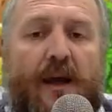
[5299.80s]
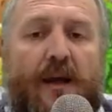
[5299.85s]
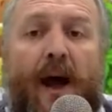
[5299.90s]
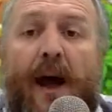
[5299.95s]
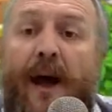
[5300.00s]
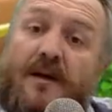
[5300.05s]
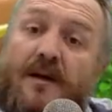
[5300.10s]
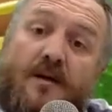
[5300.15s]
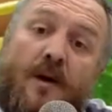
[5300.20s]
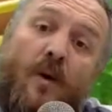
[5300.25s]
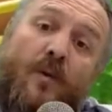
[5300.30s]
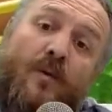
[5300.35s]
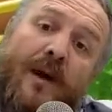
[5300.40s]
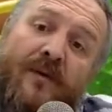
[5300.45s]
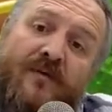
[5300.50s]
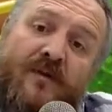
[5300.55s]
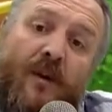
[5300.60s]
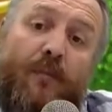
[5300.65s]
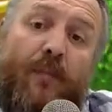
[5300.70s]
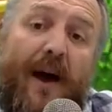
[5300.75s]
I don't
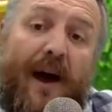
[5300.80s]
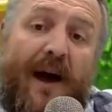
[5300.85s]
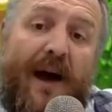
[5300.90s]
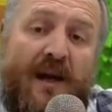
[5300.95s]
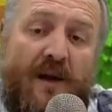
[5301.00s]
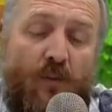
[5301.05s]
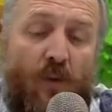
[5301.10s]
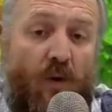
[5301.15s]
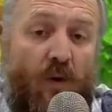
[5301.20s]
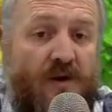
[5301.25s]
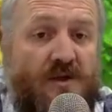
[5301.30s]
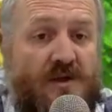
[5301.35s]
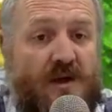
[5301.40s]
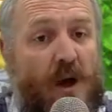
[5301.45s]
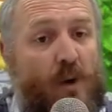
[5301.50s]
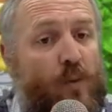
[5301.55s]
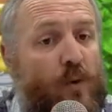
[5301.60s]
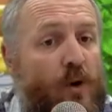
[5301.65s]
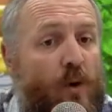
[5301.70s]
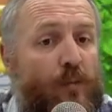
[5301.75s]
have to buy anymore because
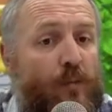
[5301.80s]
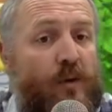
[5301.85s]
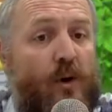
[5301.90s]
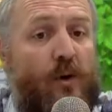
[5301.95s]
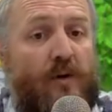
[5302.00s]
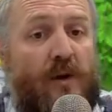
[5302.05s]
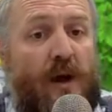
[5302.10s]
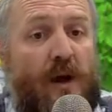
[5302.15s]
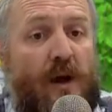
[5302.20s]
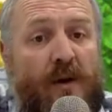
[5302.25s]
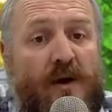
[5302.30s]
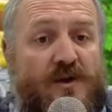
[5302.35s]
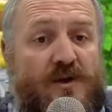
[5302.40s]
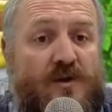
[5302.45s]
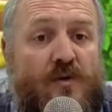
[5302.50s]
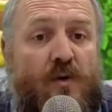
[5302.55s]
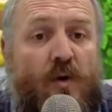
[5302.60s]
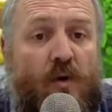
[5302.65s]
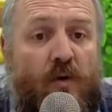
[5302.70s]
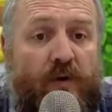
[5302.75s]
I will build up my
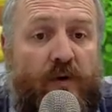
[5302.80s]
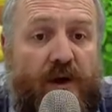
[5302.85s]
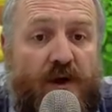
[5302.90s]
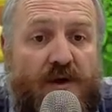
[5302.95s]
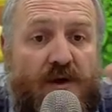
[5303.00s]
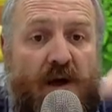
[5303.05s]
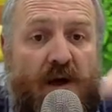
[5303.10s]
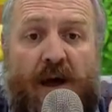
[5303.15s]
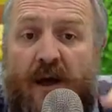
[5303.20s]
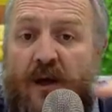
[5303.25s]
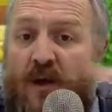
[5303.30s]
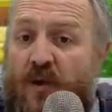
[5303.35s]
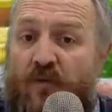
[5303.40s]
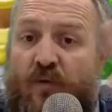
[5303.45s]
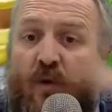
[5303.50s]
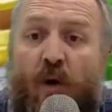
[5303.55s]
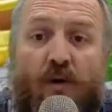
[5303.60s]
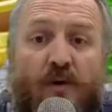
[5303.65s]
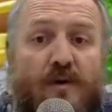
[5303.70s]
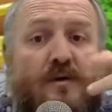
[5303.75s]
storage. And
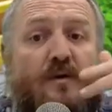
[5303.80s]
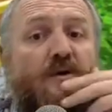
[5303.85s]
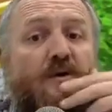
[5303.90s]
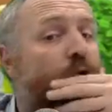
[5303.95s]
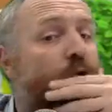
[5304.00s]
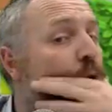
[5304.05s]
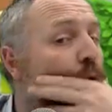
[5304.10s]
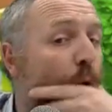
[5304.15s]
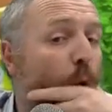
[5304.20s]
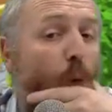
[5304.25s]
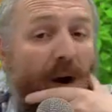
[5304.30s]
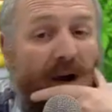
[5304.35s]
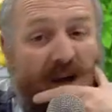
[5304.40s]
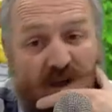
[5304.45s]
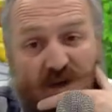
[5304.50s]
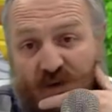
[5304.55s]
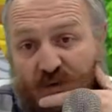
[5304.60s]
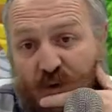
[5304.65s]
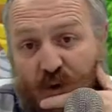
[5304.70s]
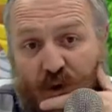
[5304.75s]
you've got two
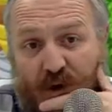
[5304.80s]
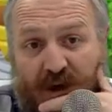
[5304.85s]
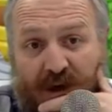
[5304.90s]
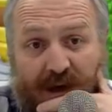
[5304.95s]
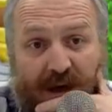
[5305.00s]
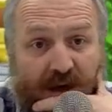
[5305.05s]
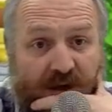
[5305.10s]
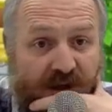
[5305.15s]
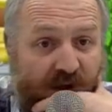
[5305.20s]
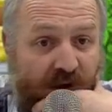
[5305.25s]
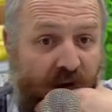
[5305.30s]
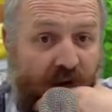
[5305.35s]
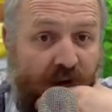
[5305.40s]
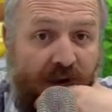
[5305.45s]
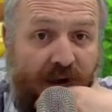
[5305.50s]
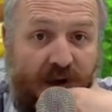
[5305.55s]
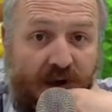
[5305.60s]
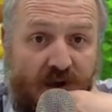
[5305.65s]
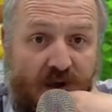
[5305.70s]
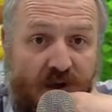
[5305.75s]
ways of looking at it on
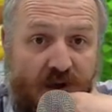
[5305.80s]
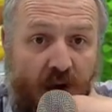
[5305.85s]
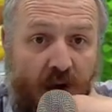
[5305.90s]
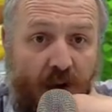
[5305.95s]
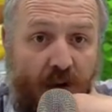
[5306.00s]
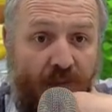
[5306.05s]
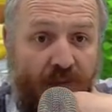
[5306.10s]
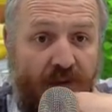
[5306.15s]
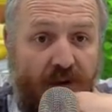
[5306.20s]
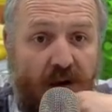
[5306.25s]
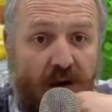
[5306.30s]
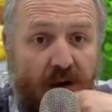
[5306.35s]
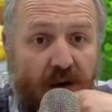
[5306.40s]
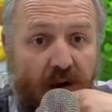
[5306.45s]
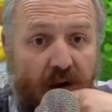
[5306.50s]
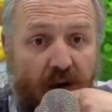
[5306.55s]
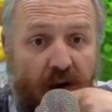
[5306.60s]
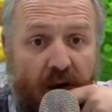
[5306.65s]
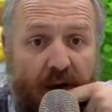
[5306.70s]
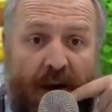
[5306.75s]
that side.
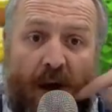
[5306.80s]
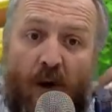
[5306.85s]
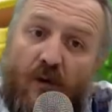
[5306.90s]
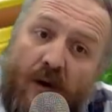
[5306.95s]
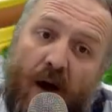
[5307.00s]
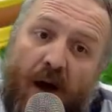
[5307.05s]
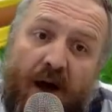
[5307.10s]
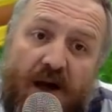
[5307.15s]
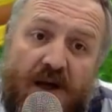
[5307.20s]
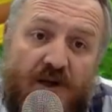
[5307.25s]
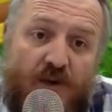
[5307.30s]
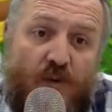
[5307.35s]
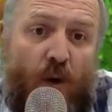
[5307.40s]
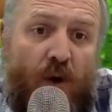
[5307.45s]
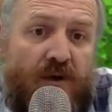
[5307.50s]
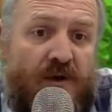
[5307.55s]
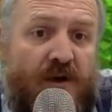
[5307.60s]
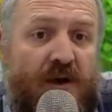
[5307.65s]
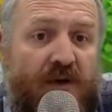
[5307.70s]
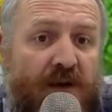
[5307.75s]
Now, guys,
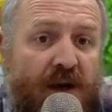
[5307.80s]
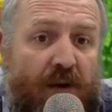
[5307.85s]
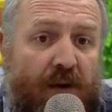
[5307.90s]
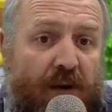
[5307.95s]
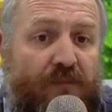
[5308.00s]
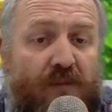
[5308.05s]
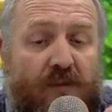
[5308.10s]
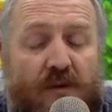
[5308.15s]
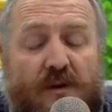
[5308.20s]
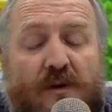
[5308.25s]
what do you think?